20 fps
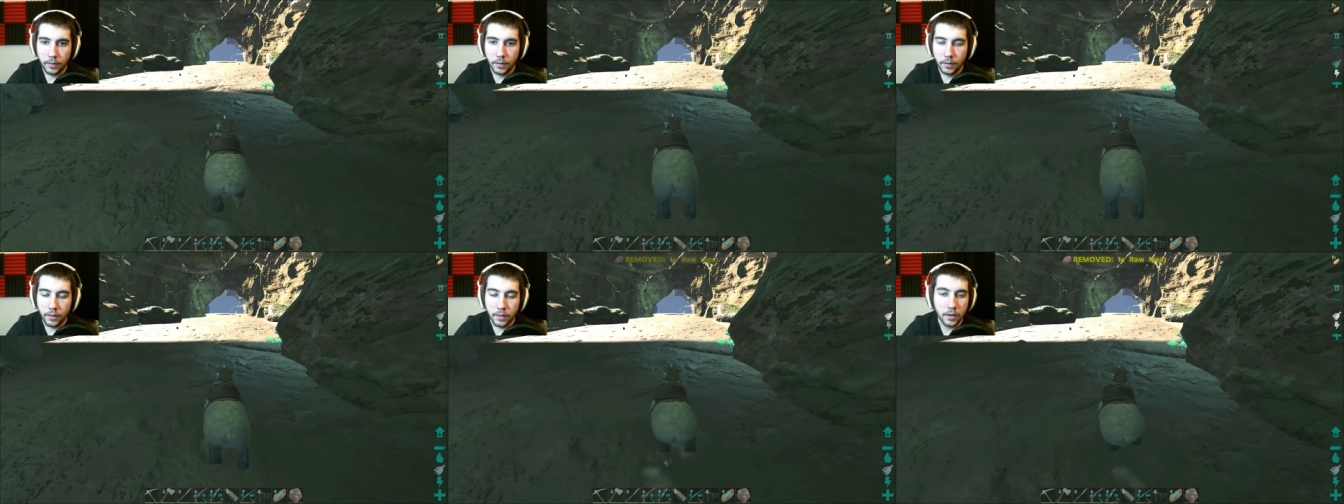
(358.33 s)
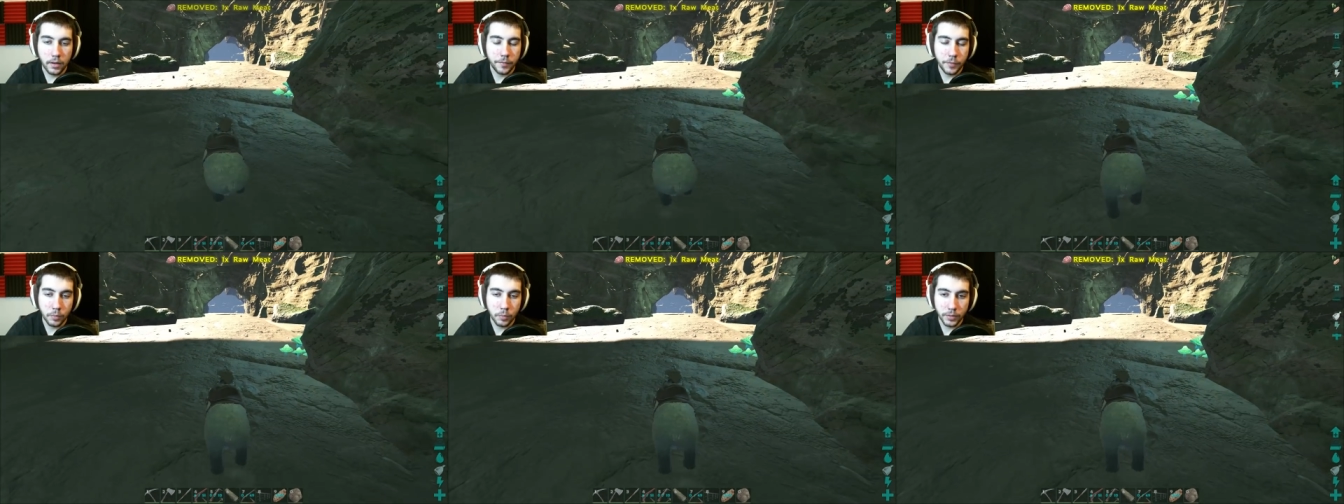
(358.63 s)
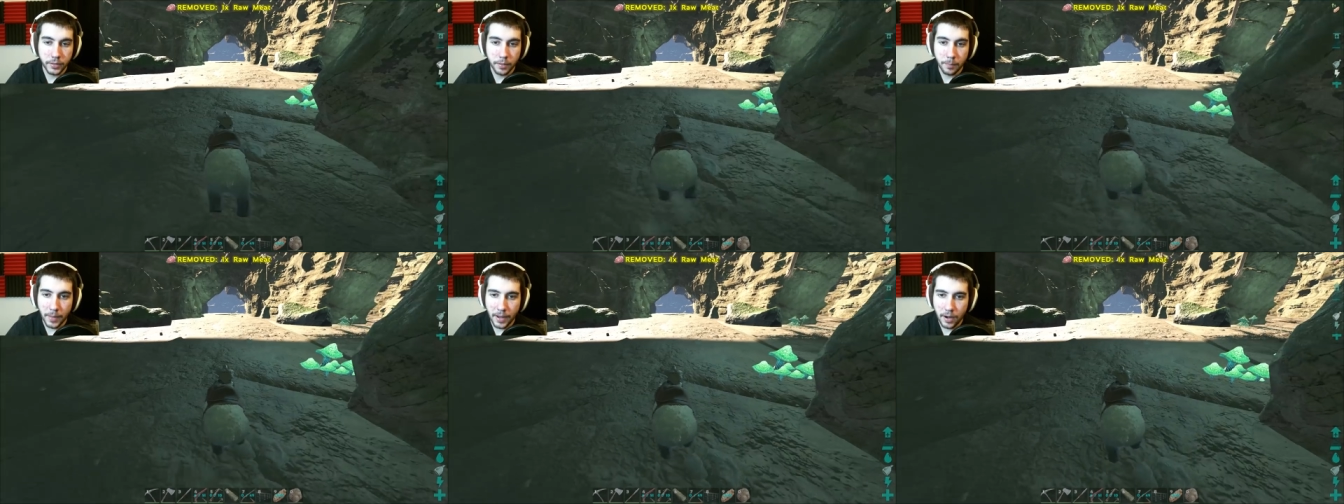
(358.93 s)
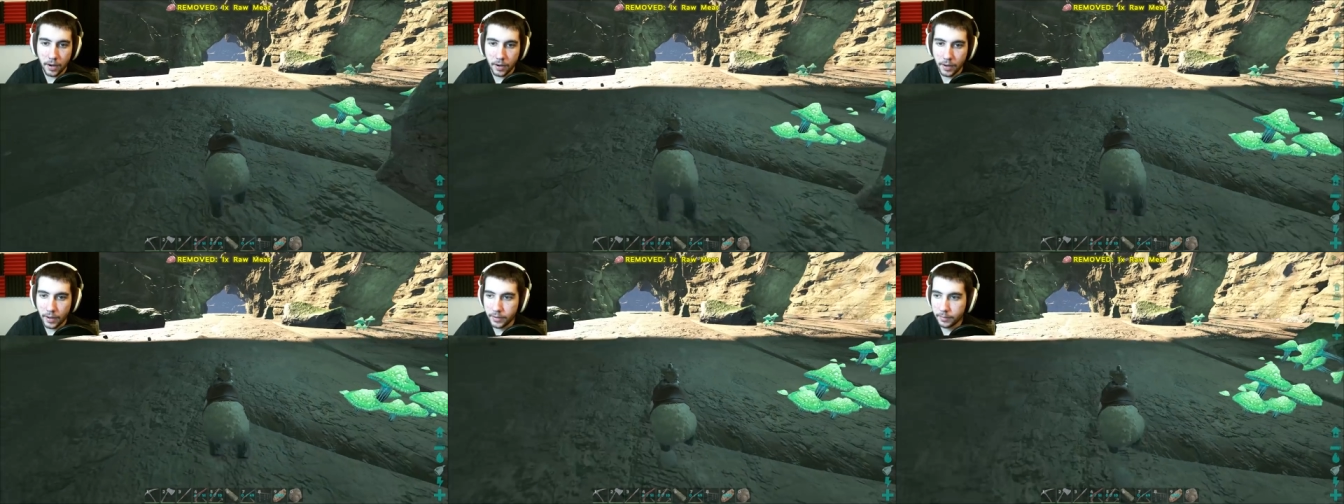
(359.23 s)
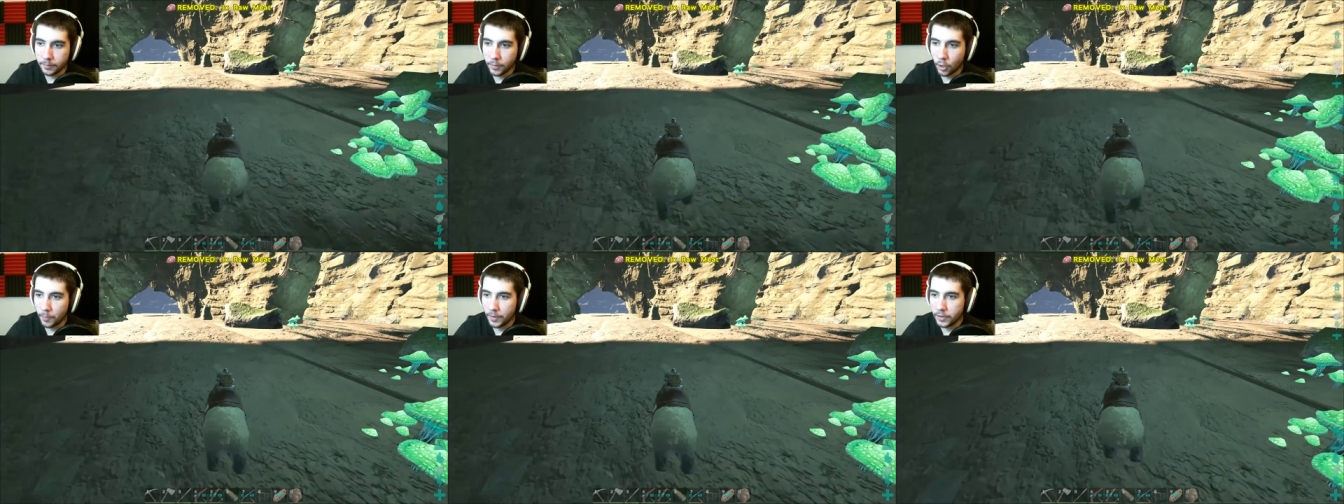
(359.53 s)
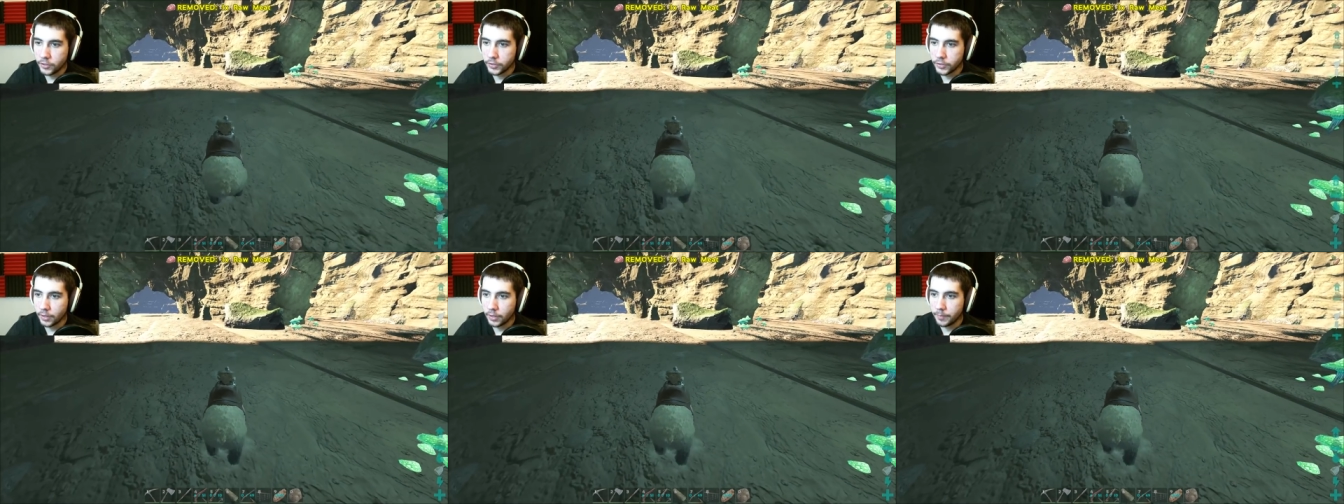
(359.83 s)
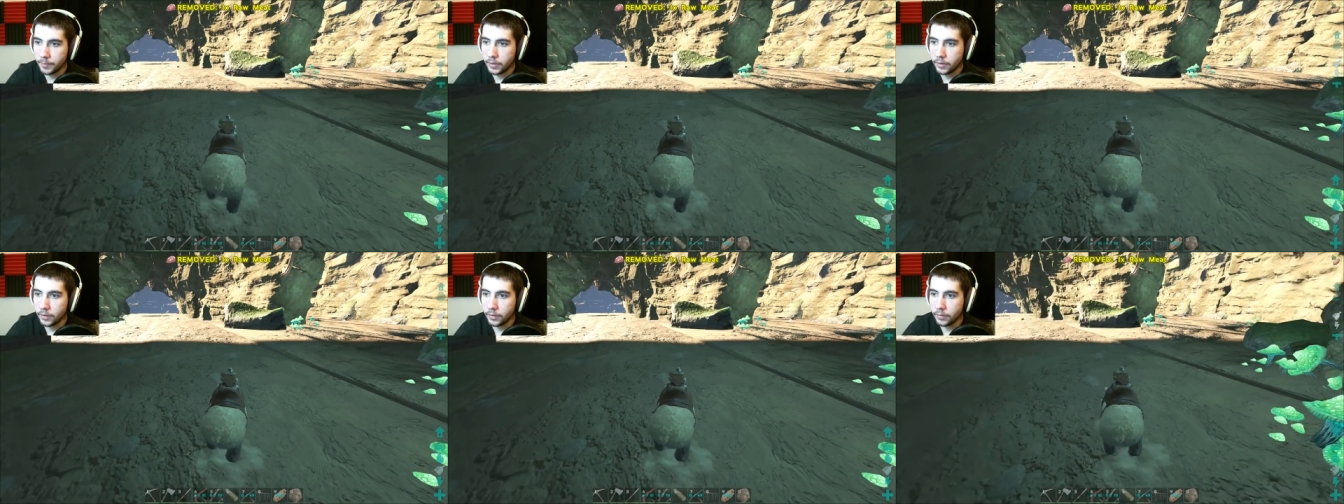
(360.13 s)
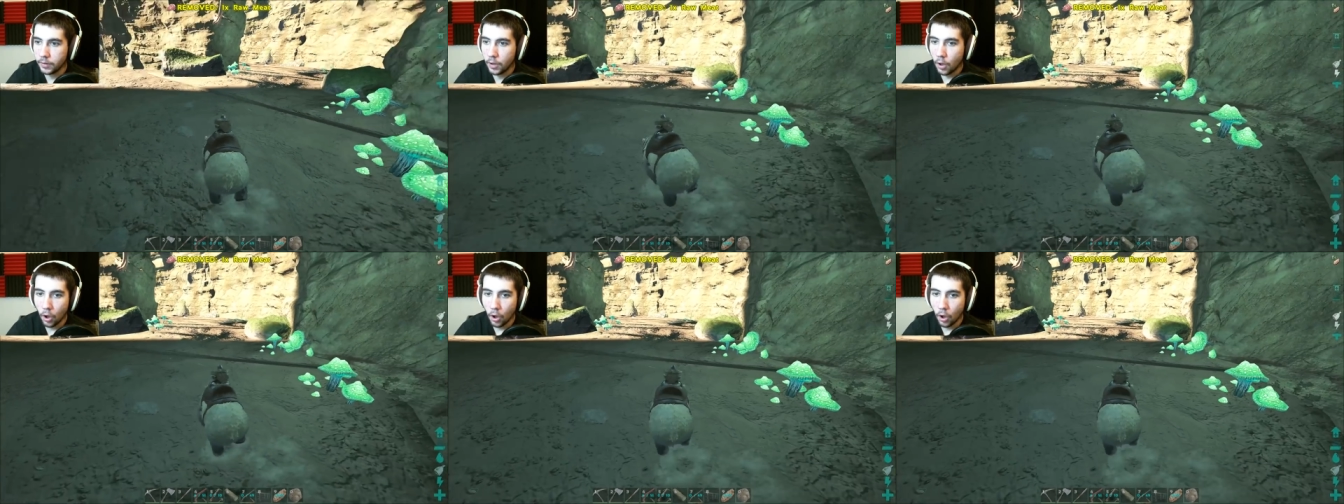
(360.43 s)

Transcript: And if you want the bear at any moment, just let me know.